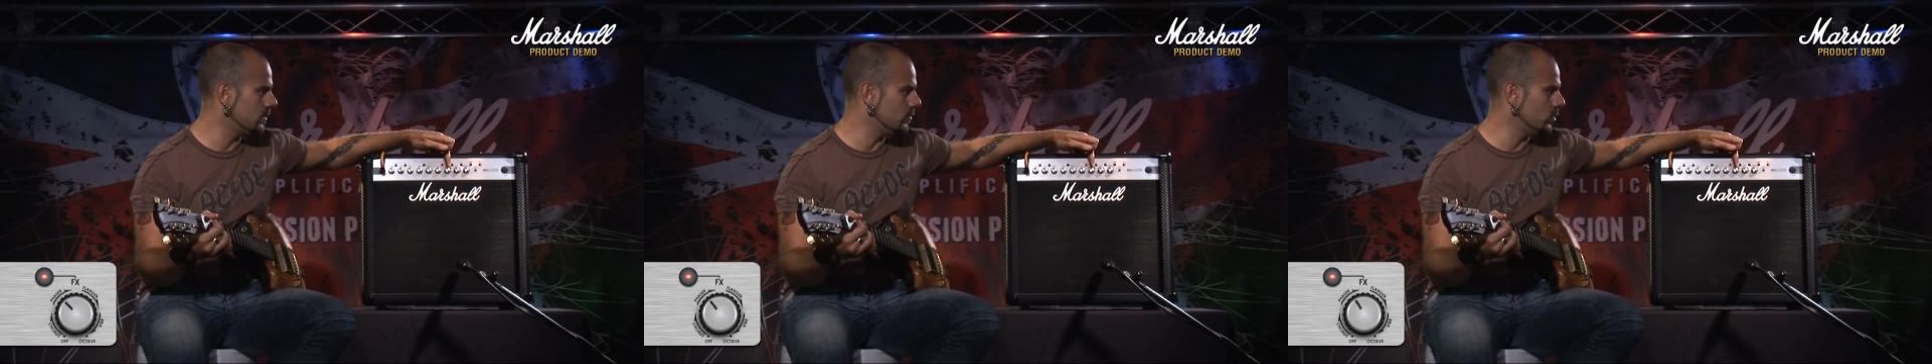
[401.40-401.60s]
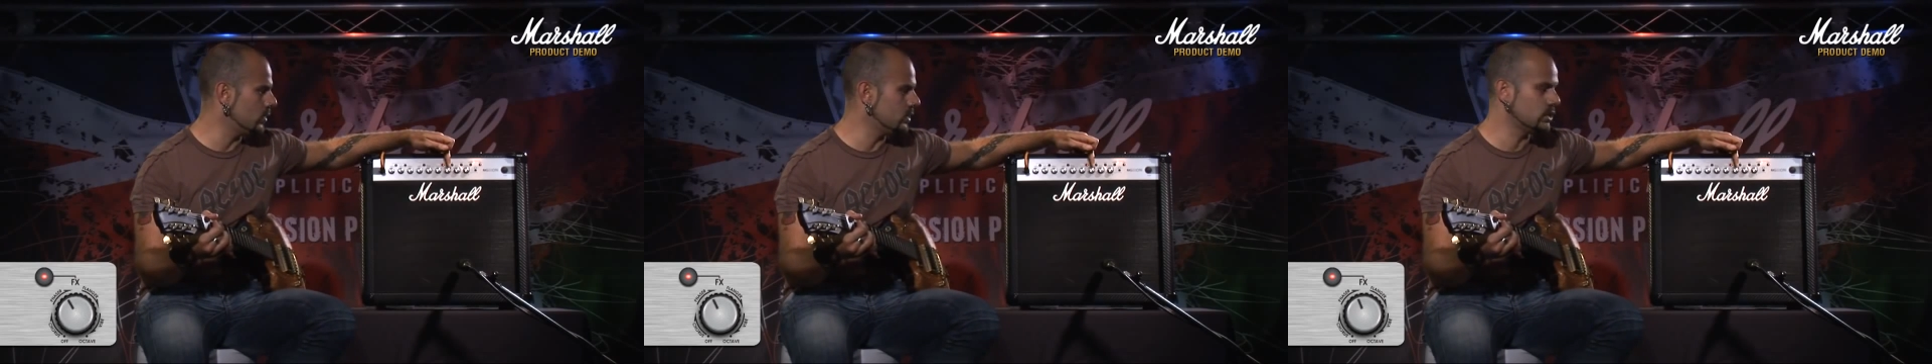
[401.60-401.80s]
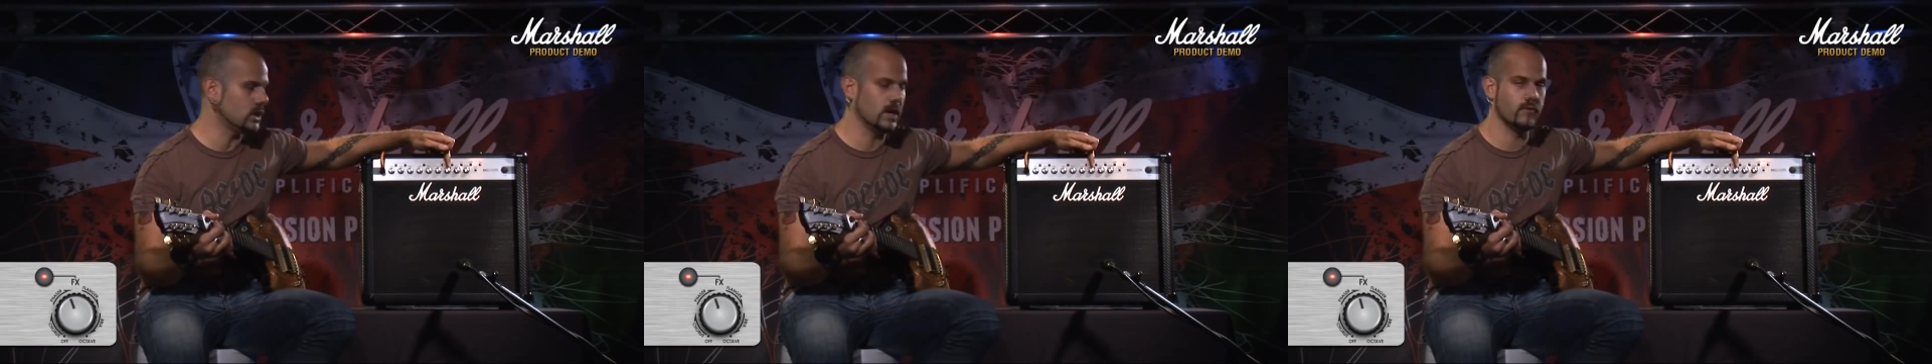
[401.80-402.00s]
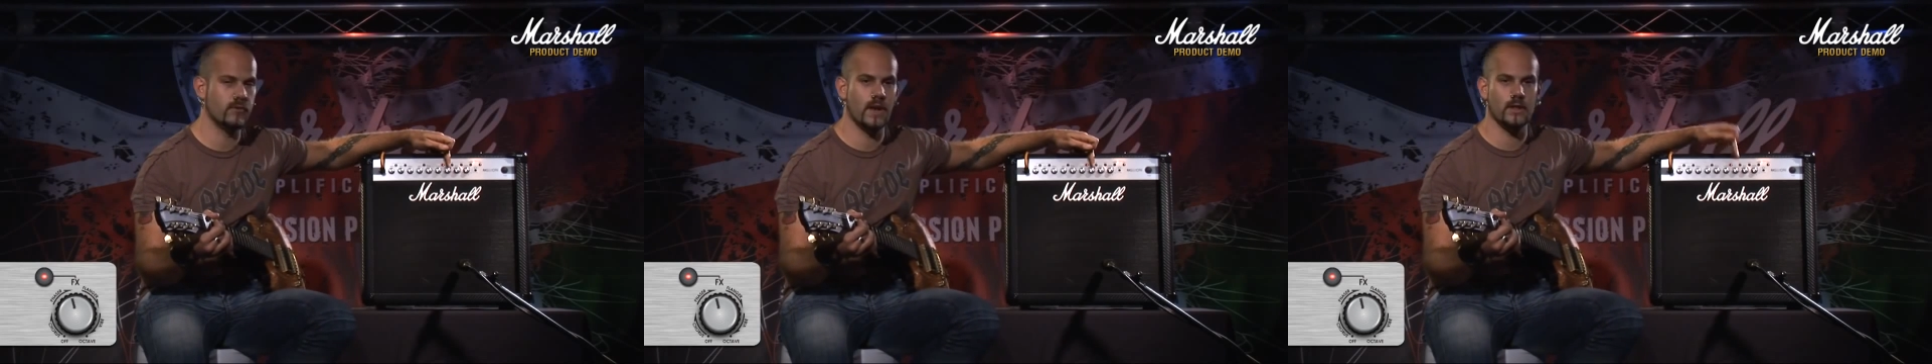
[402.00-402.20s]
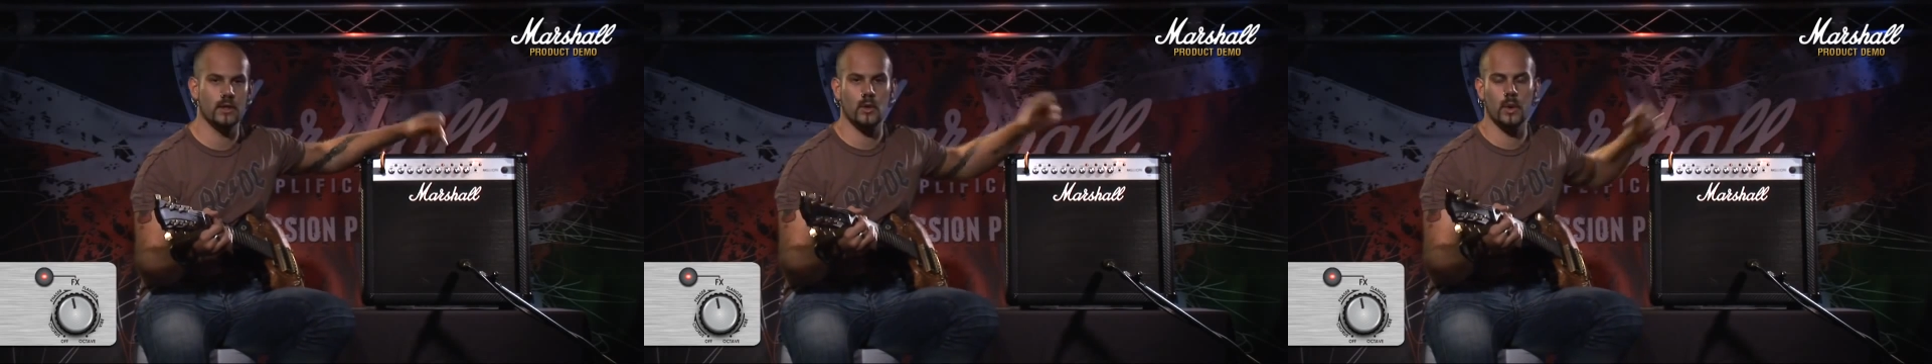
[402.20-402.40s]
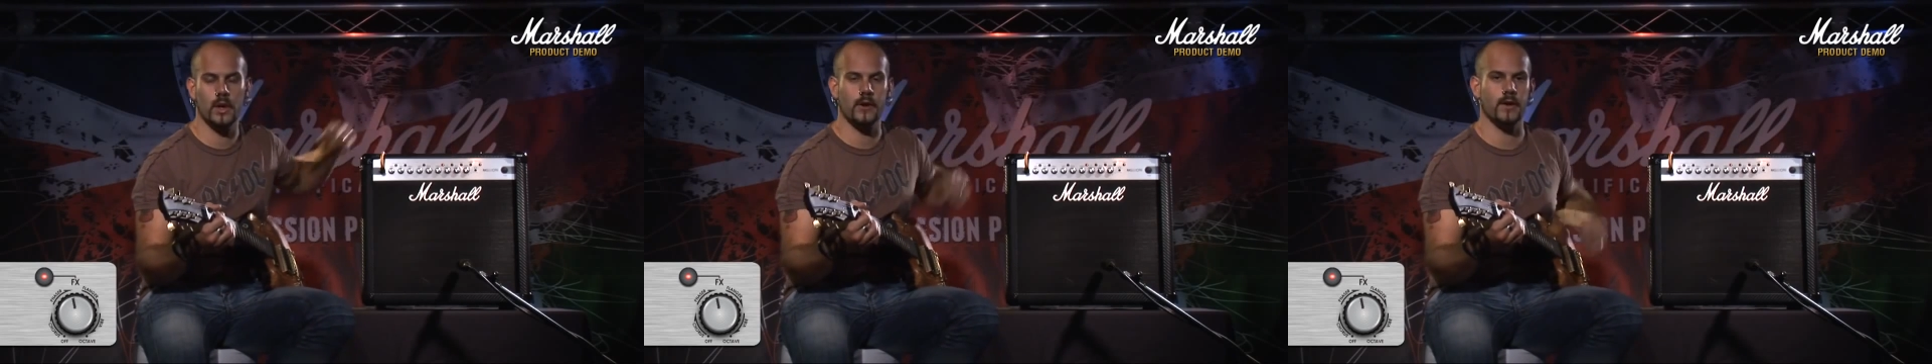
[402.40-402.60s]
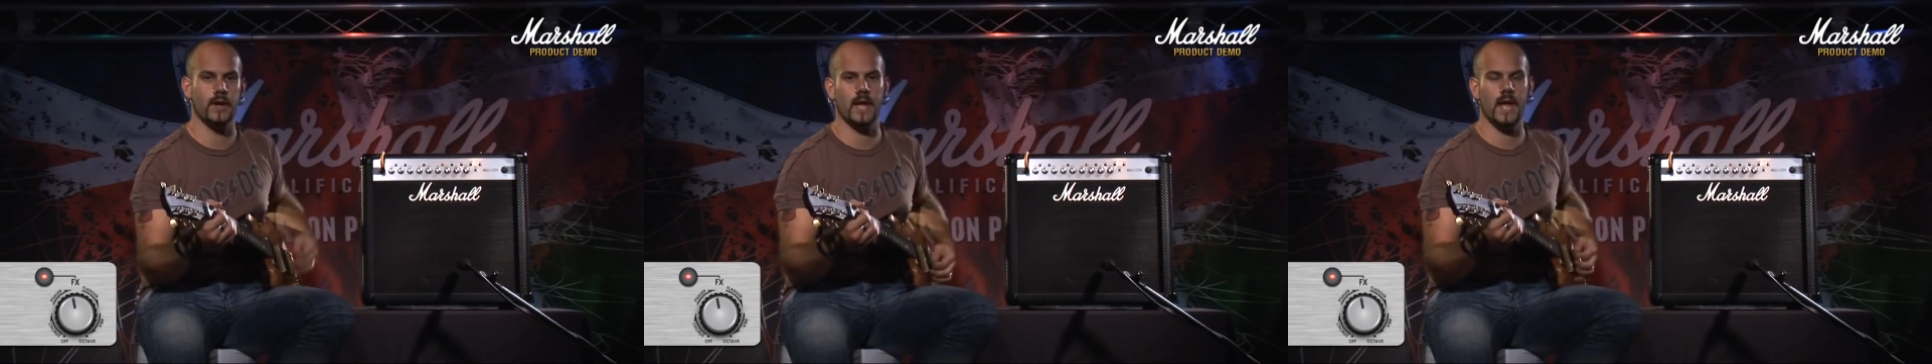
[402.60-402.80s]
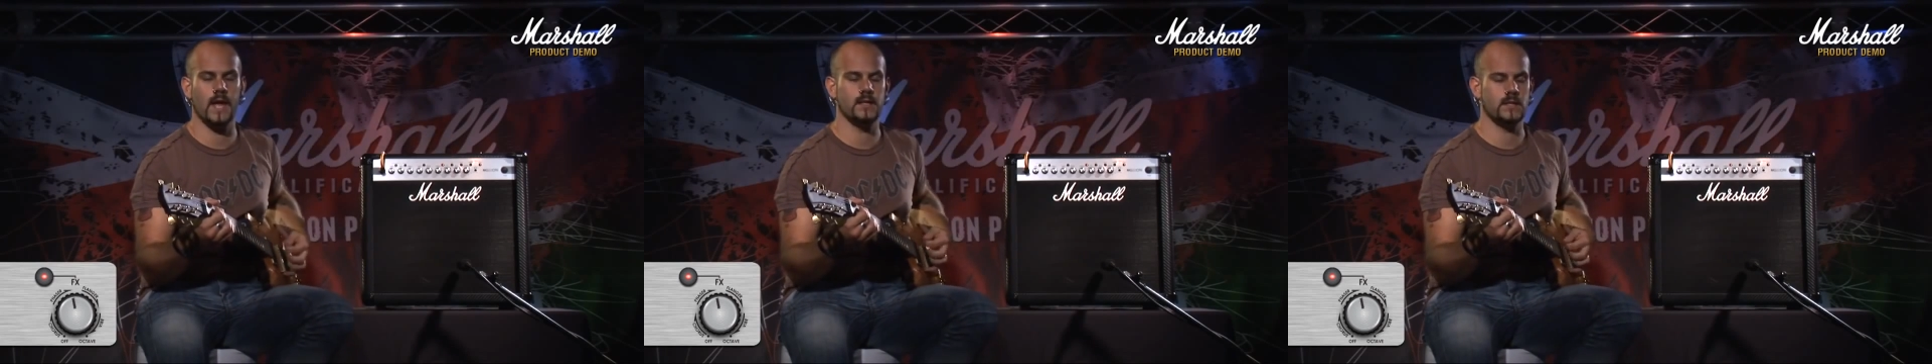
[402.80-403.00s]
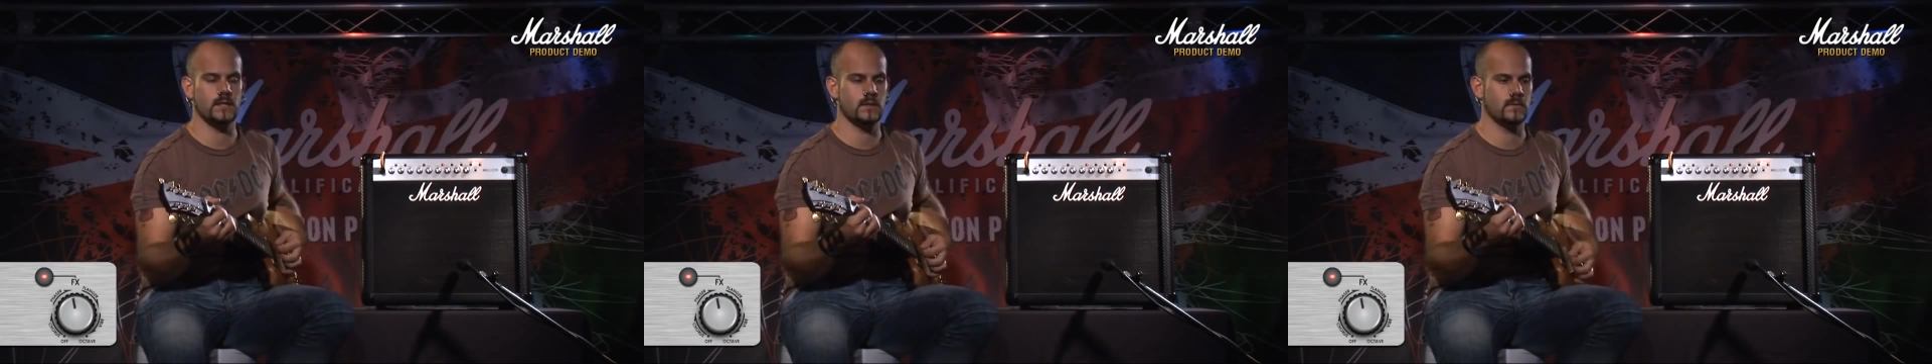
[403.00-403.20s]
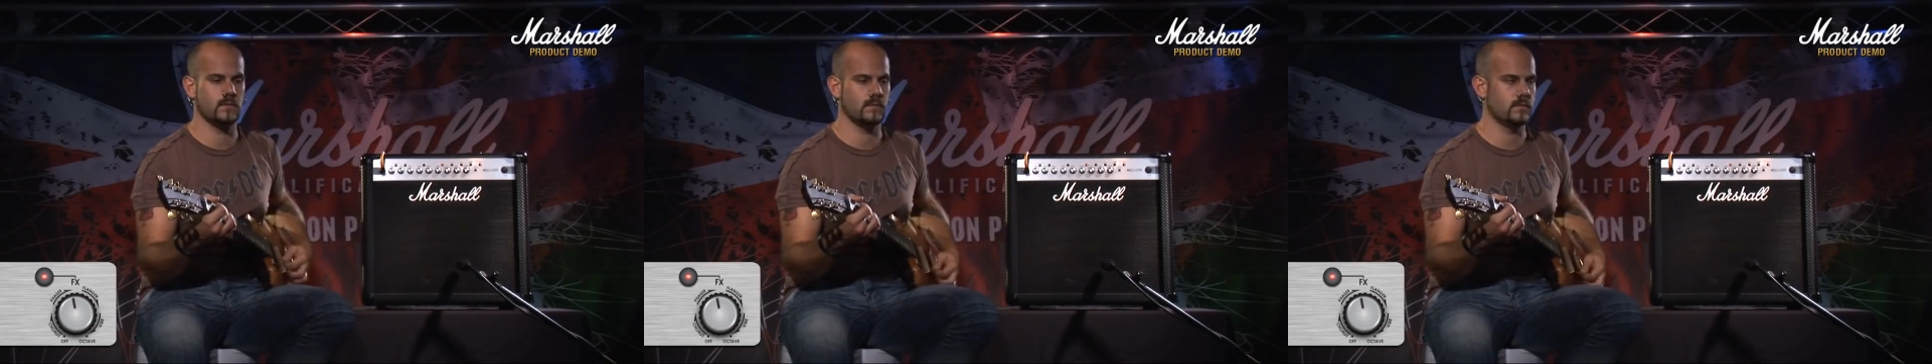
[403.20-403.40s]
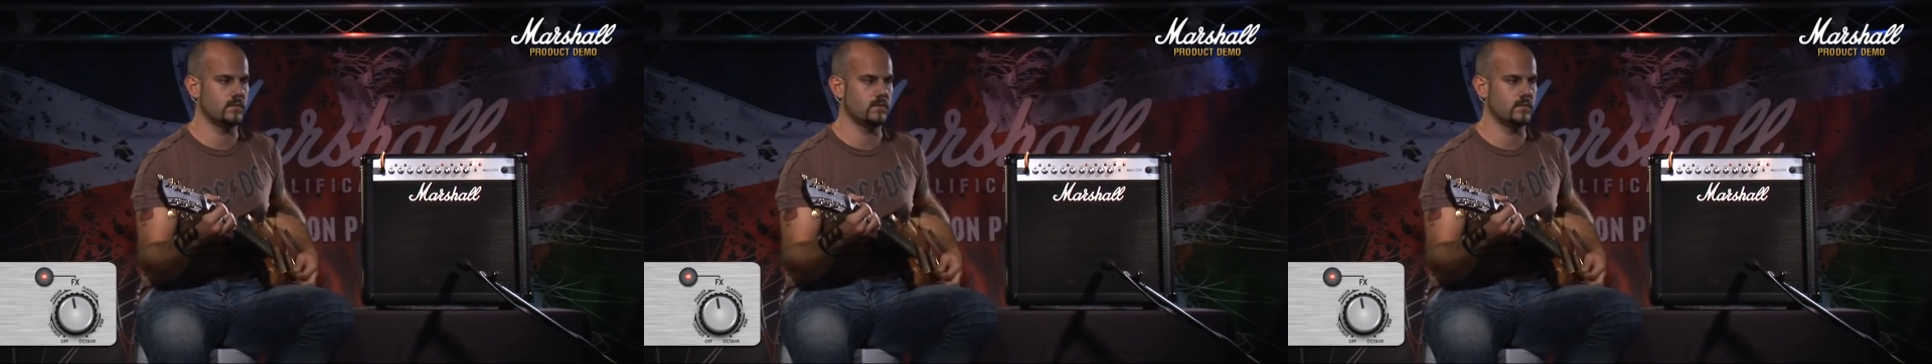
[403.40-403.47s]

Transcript: The more you turn it round, the quicker it gets.